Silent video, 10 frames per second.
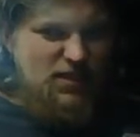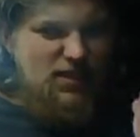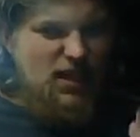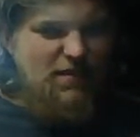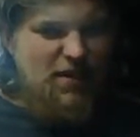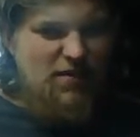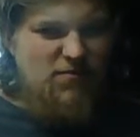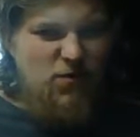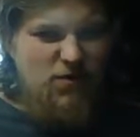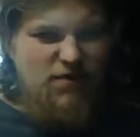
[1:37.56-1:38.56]
These kind of have
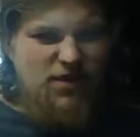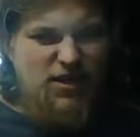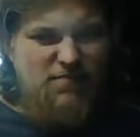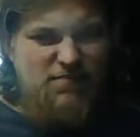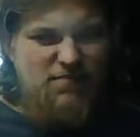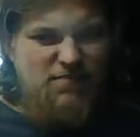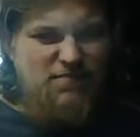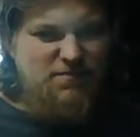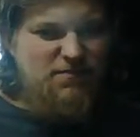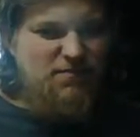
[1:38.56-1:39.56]
more of a...
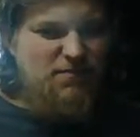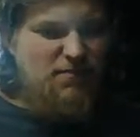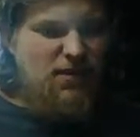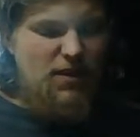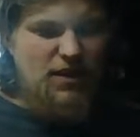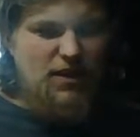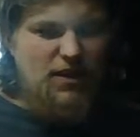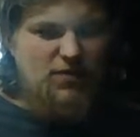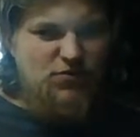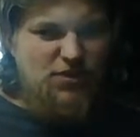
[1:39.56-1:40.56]

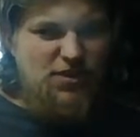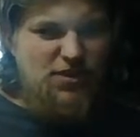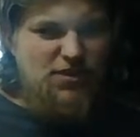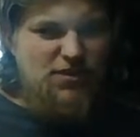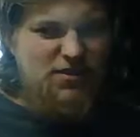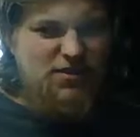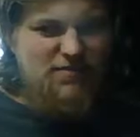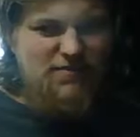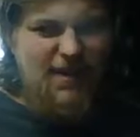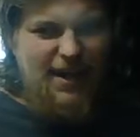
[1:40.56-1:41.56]
It's a really good,
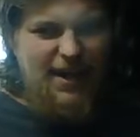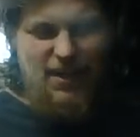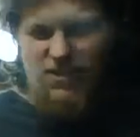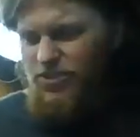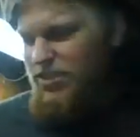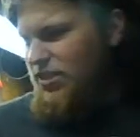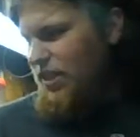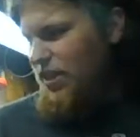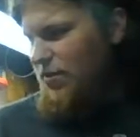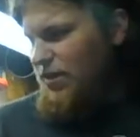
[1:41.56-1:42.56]
I guess you could
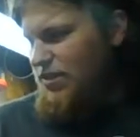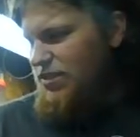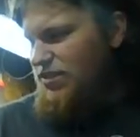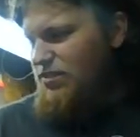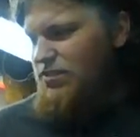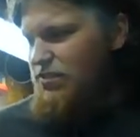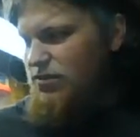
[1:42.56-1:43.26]
say, comparison